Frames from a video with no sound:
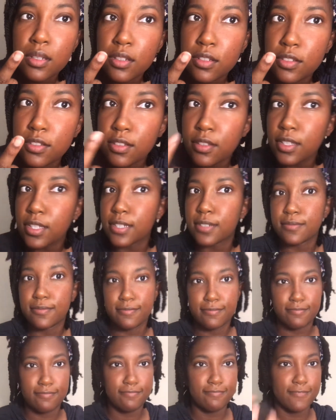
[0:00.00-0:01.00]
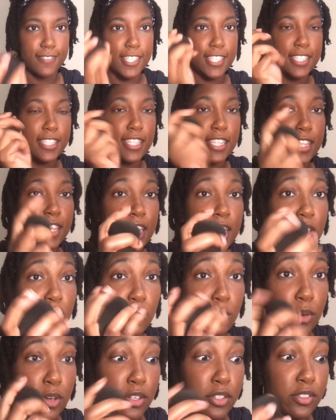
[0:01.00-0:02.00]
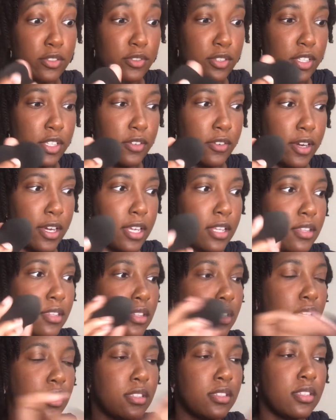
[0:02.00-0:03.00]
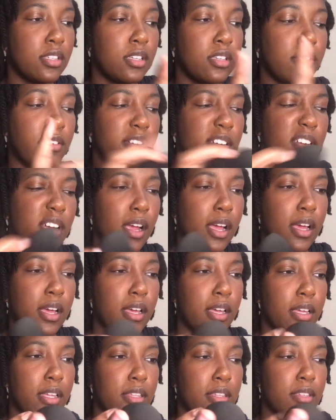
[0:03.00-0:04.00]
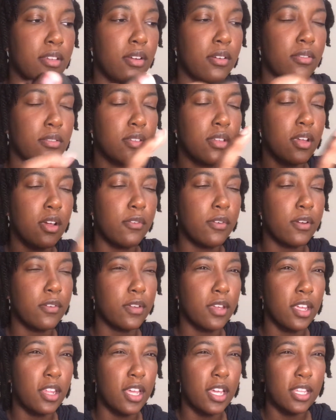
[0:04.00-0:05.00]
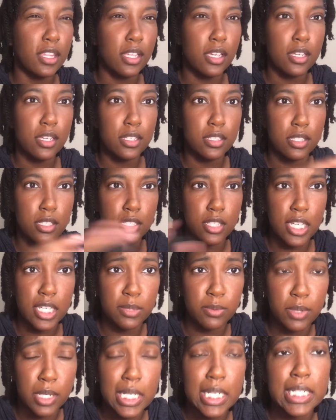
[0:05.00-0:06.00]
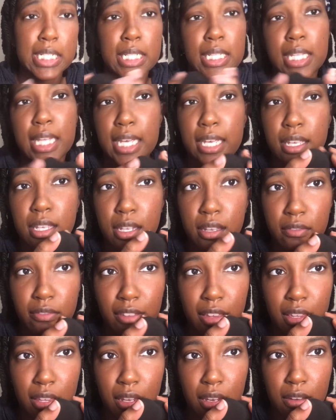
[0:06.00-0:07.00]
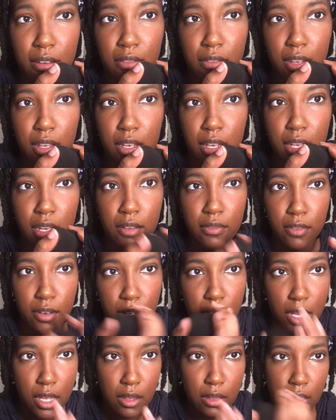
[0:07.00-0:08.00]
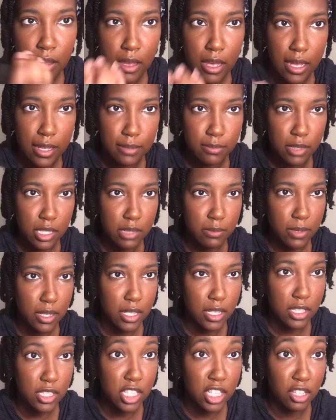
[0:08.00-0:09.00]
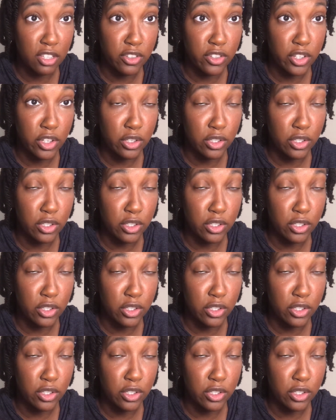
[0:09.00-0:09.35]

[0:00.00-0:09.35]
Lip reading: So yeah, this thing works really great. The concealer, I don't know if I really like that because the shades were kind of light, and I feel like they didn't really cover as much of my concealer as you